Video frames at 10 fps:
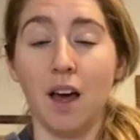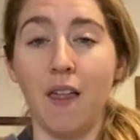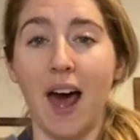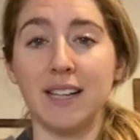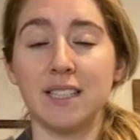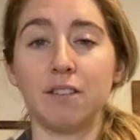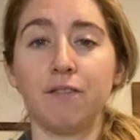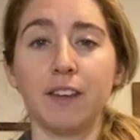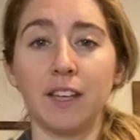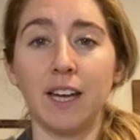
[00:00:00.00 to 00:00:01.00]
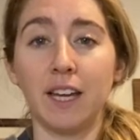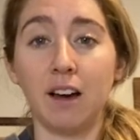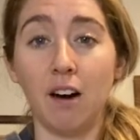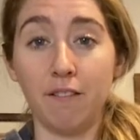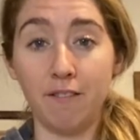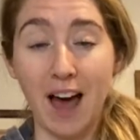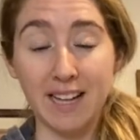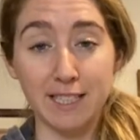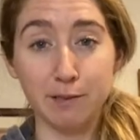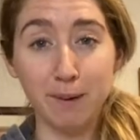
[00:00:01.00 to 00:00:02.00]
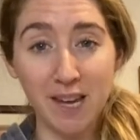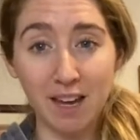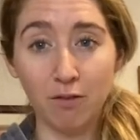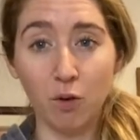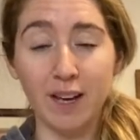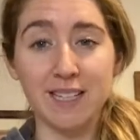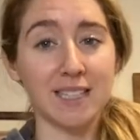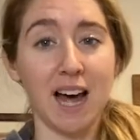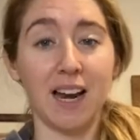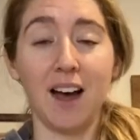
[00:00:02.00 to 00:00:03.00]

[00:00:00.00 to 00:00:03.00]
That's the feeling of that speaking voice, that